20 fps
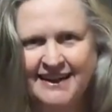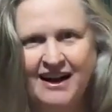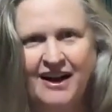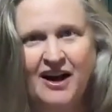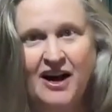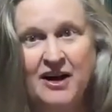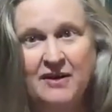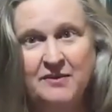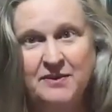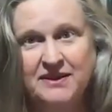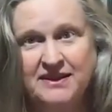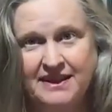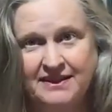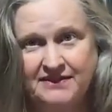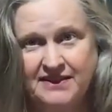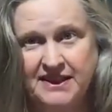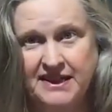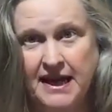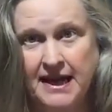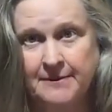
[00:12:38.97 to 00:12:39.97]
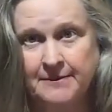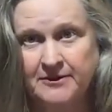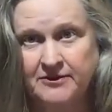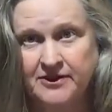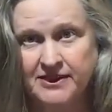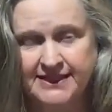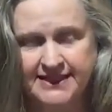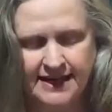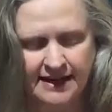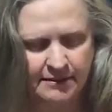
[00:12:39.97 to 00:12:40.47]
I will leave the name of
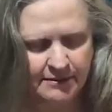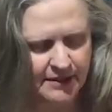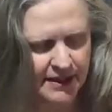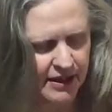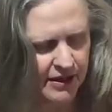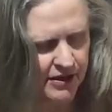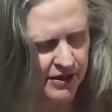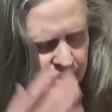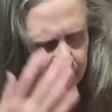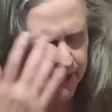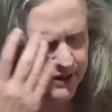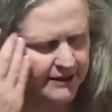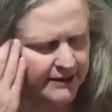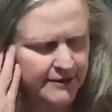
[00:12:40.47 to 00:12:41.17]
it down below.